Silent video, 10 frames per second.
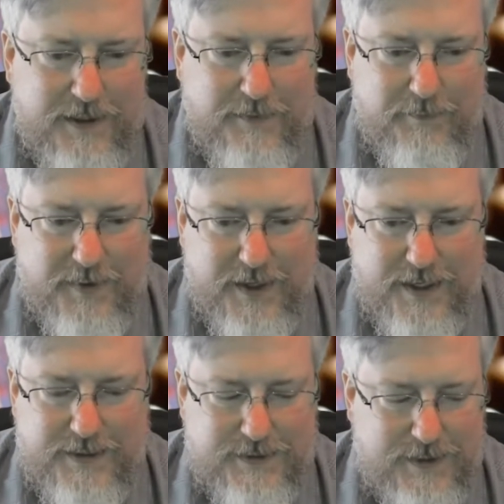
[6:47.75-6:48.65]

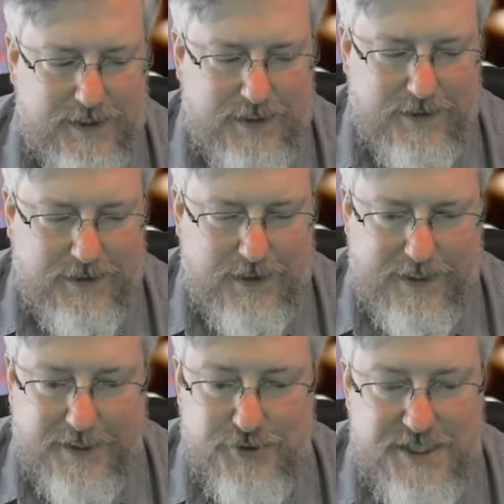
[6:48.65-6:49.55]
But an
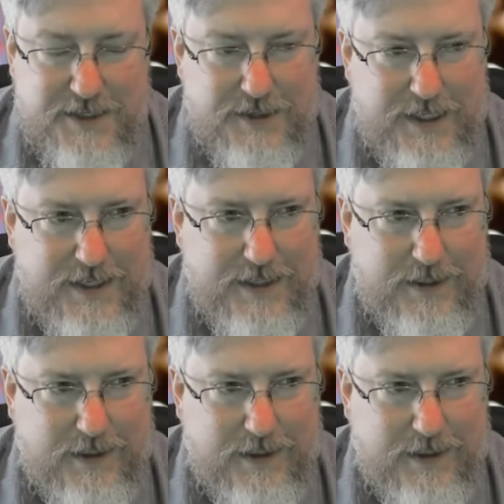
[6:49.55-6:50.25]
interesting thing